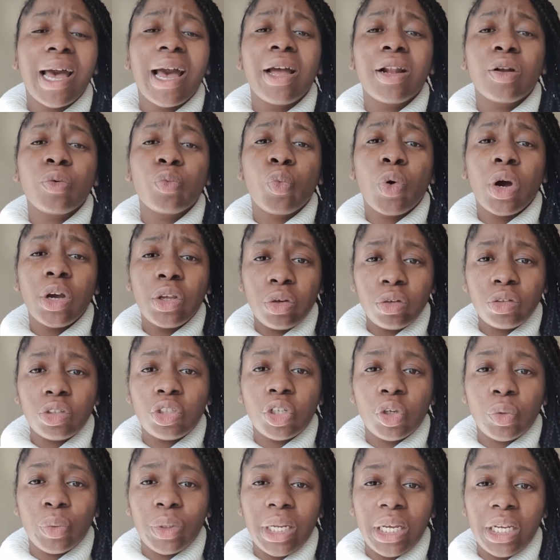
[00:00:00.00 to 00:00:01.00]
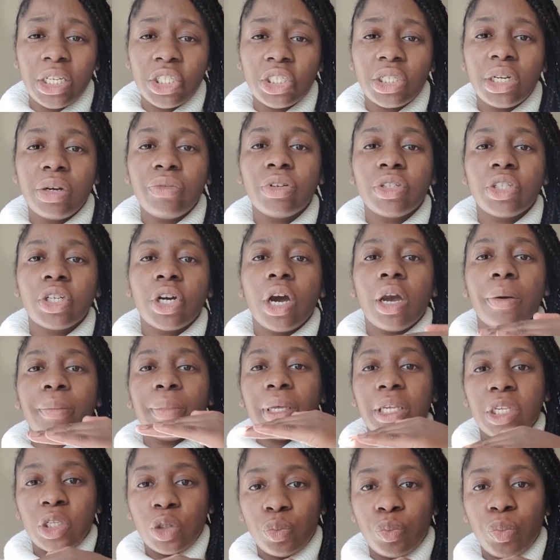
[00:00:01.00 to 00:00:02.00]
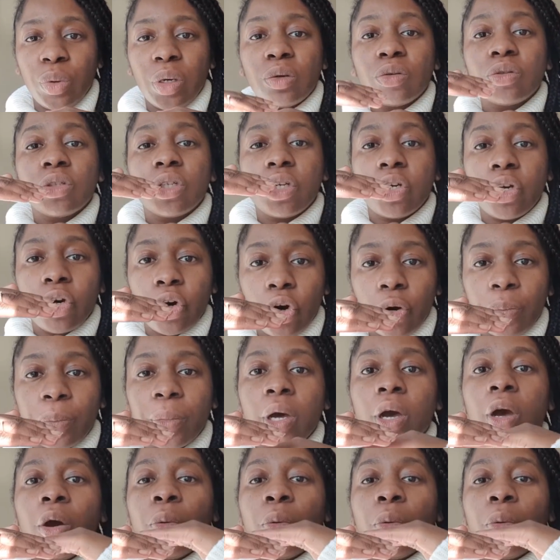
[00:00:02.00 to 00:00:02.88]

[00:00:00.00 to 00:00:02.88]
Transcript: And what you're doing each and every time is building up